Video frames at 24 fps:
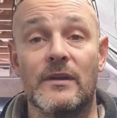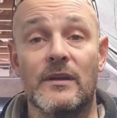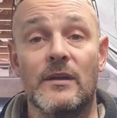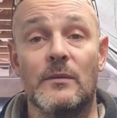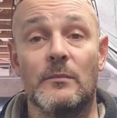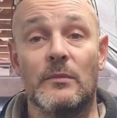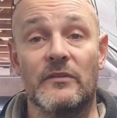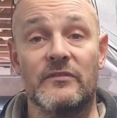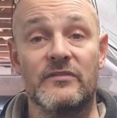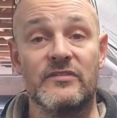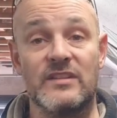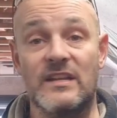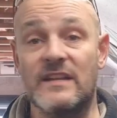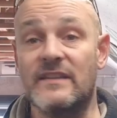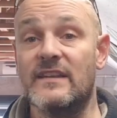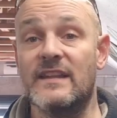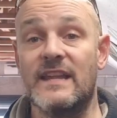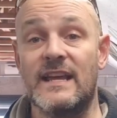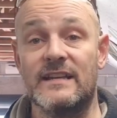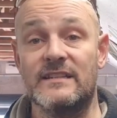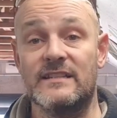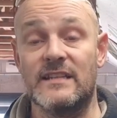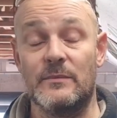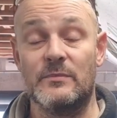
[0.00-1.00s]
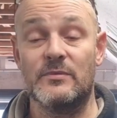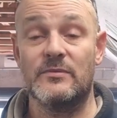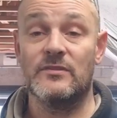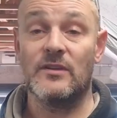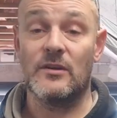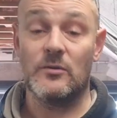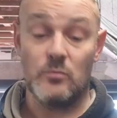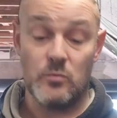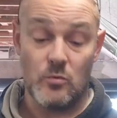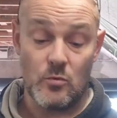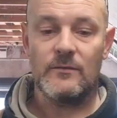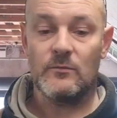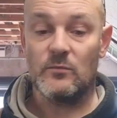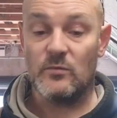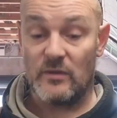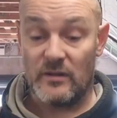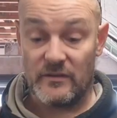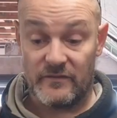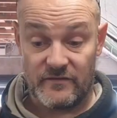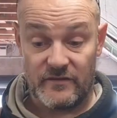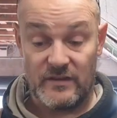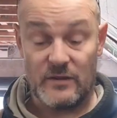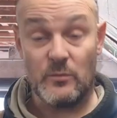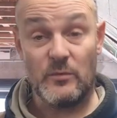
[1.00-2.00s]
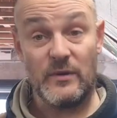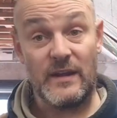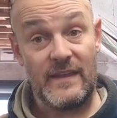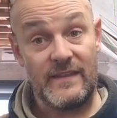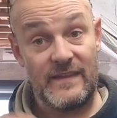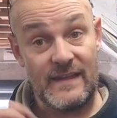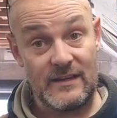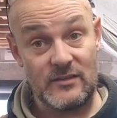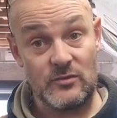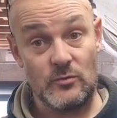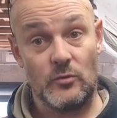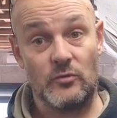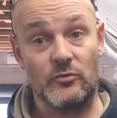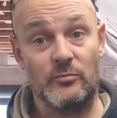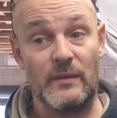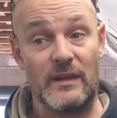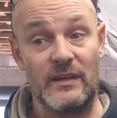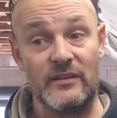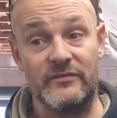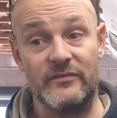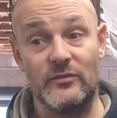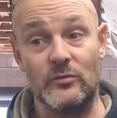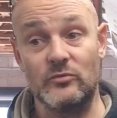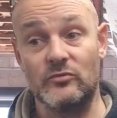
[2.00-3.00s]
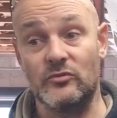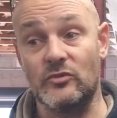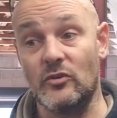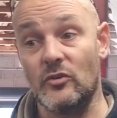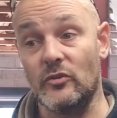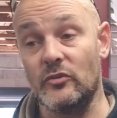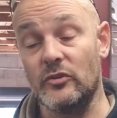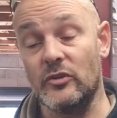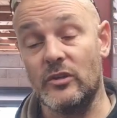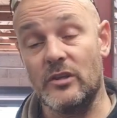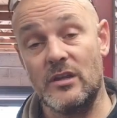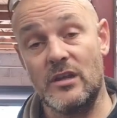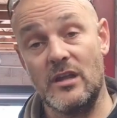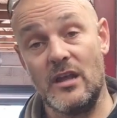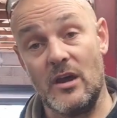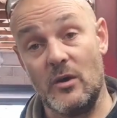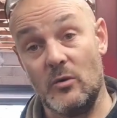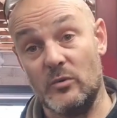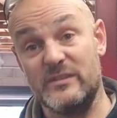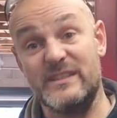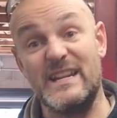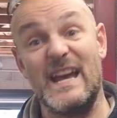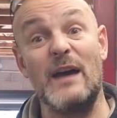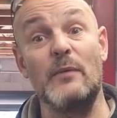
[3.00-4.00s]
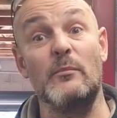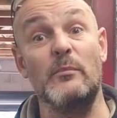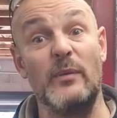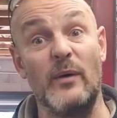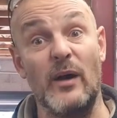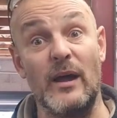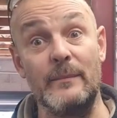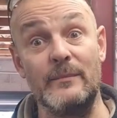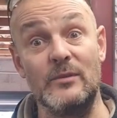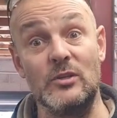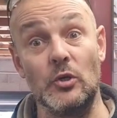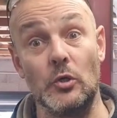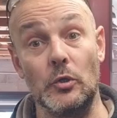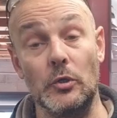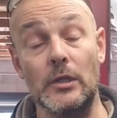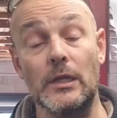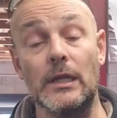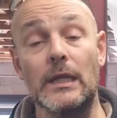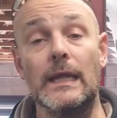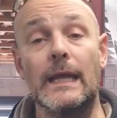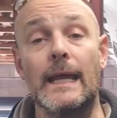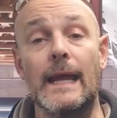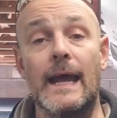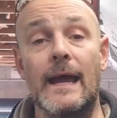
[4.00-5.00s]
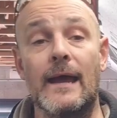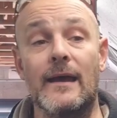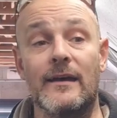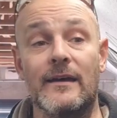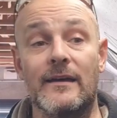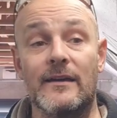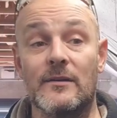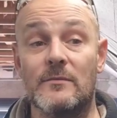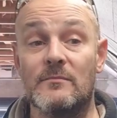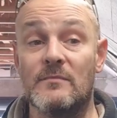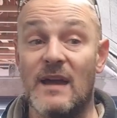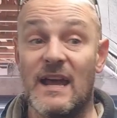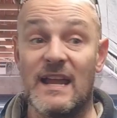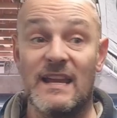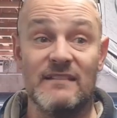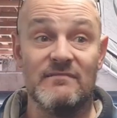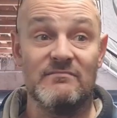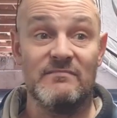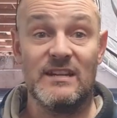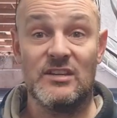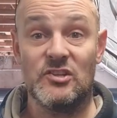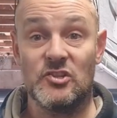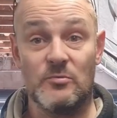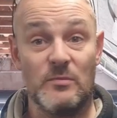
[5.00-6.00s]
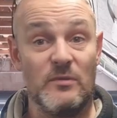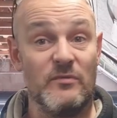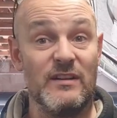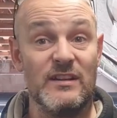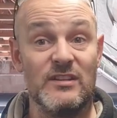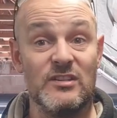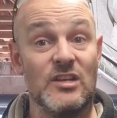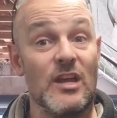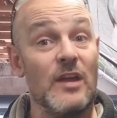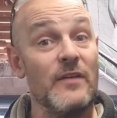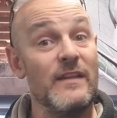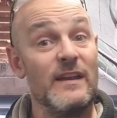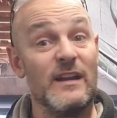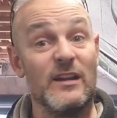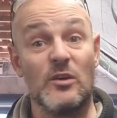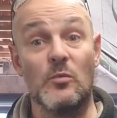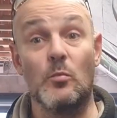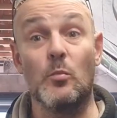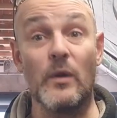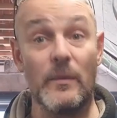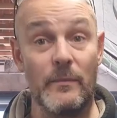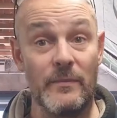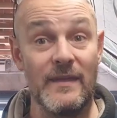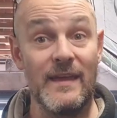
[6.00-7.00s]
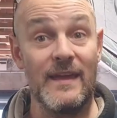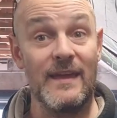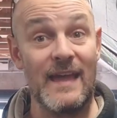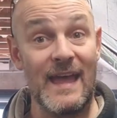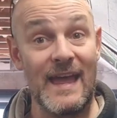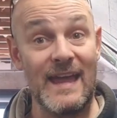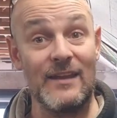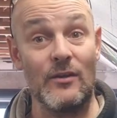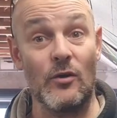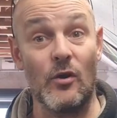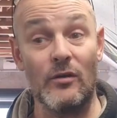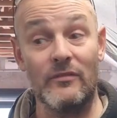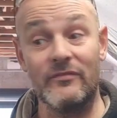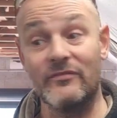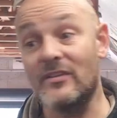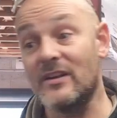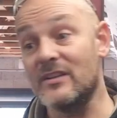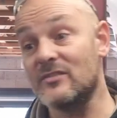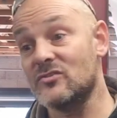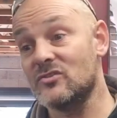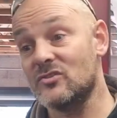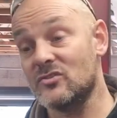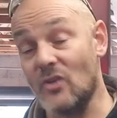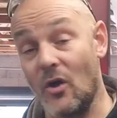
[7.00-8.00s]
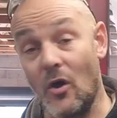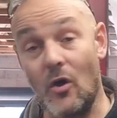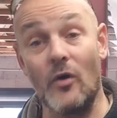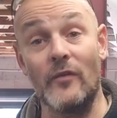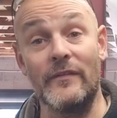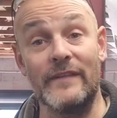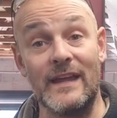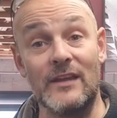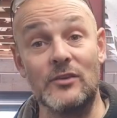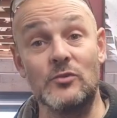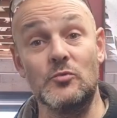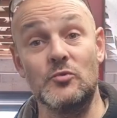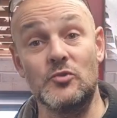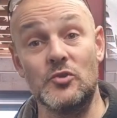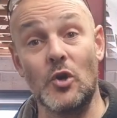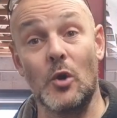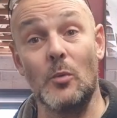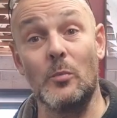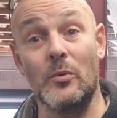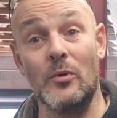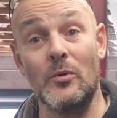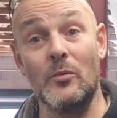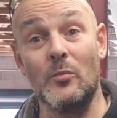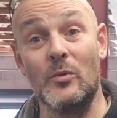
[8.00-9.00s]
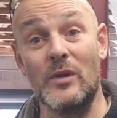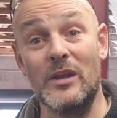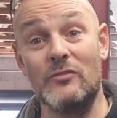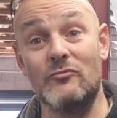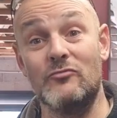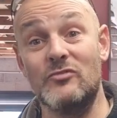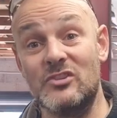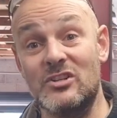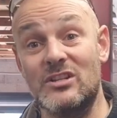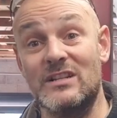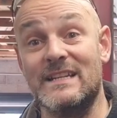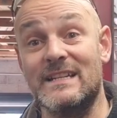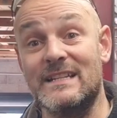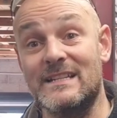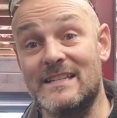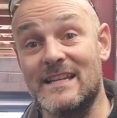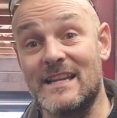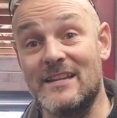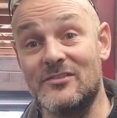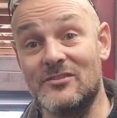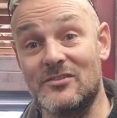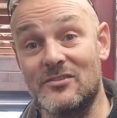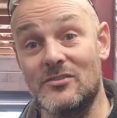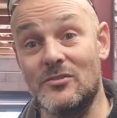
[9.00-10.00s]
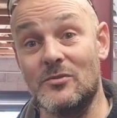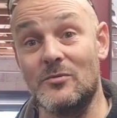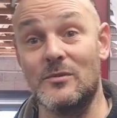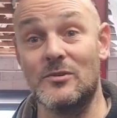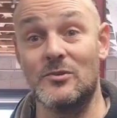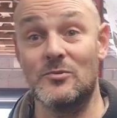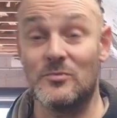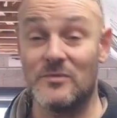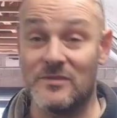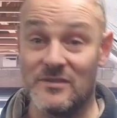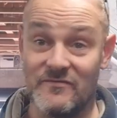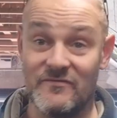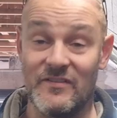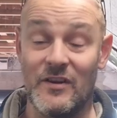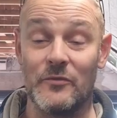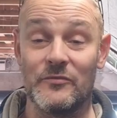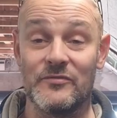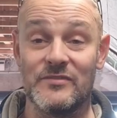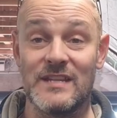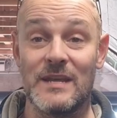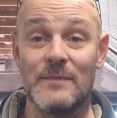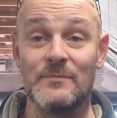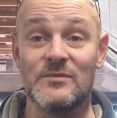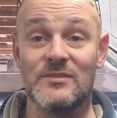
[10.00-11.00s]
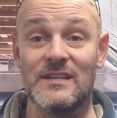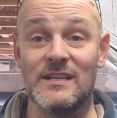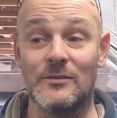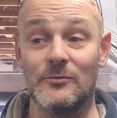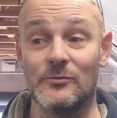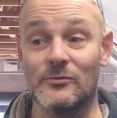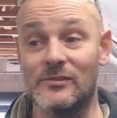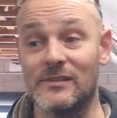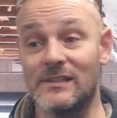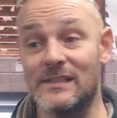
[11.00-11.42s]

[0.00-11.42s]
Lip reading: Obviously in the next episode hopefully we'll get the exhaust manifold done, or downpipe done, and it should be ready to go. Then I can whip the head off and start on the actual job we originally intended to do, which was the valve stem seals.